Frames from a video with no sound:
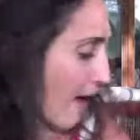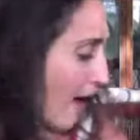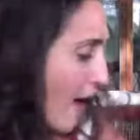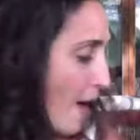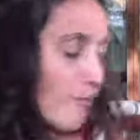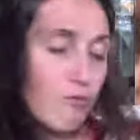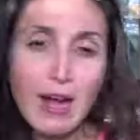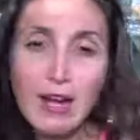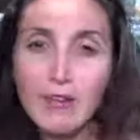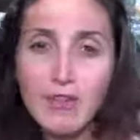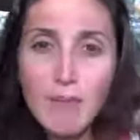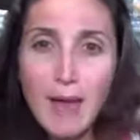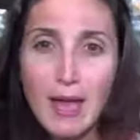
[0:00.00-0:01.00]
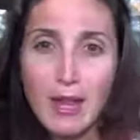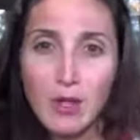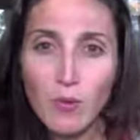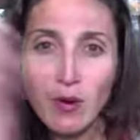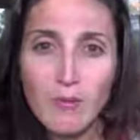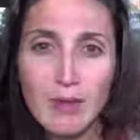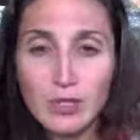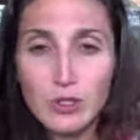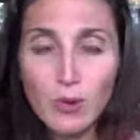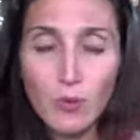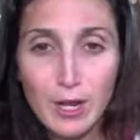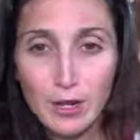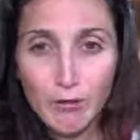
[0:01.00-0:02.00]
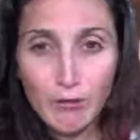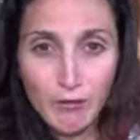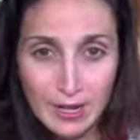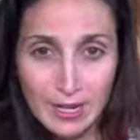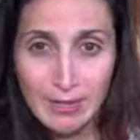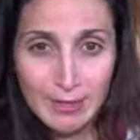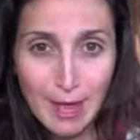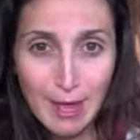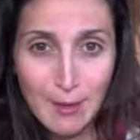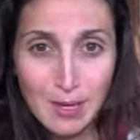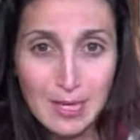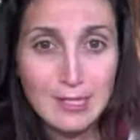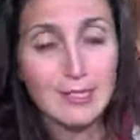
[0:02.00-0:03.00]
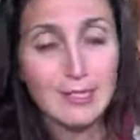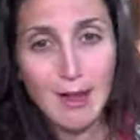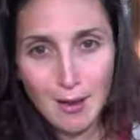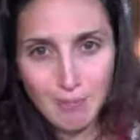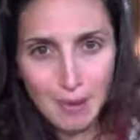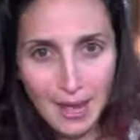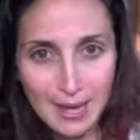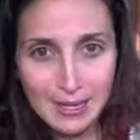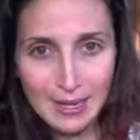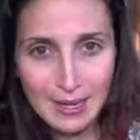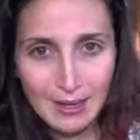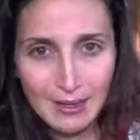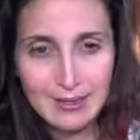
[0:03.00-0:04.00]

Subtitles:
Right off the bat, you want to make sure what you're feeding them is non-binding.